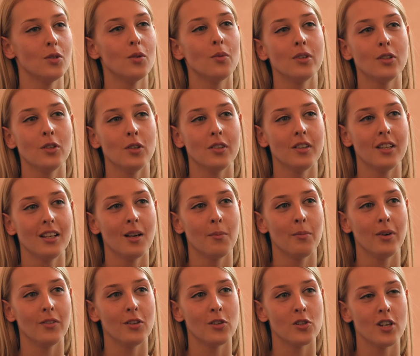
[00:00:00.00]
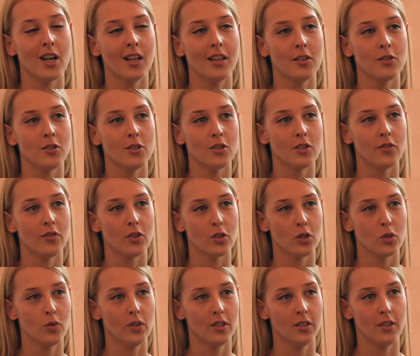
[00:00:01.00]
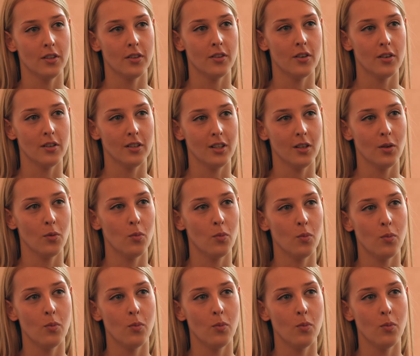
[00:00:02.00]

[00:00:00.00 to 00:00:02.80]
What do you think about the challenges for 2030?